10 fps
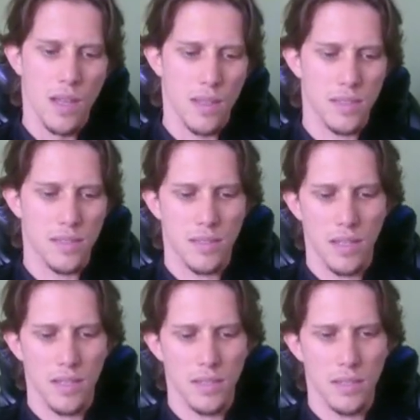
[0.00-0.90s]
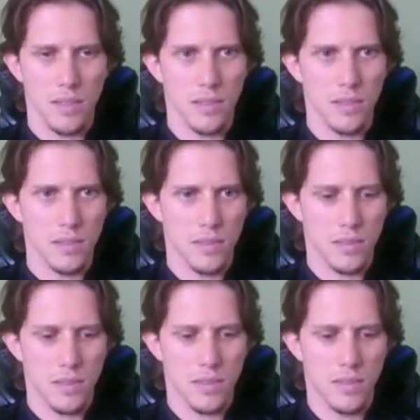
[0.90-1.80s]
Let's say
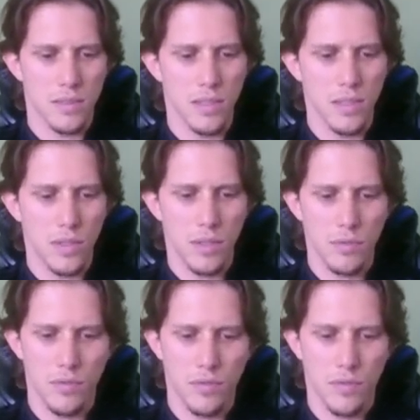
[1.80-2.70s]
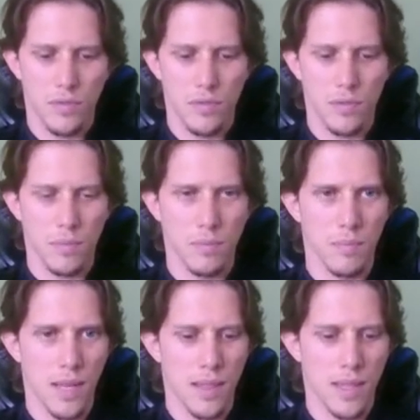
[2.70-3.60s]
Sigrith
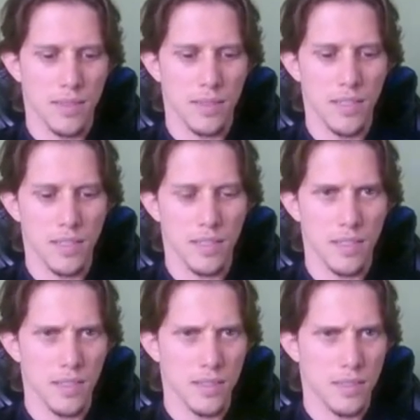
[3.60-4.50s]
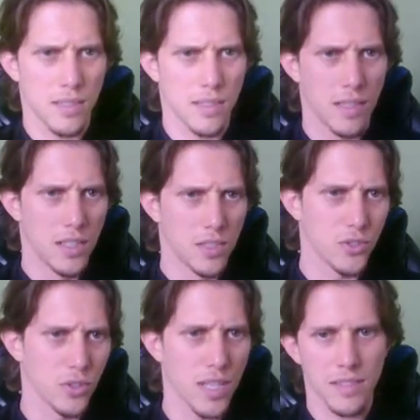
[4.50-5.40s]
Maledicted,
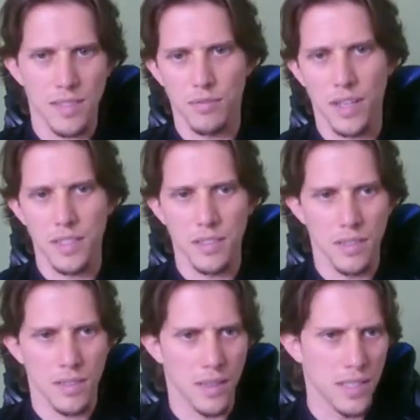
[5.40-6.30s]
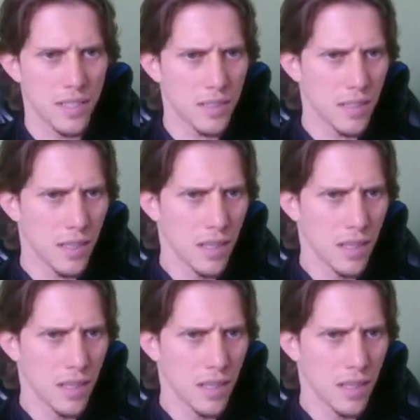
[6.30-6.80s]
so you guys can find it later.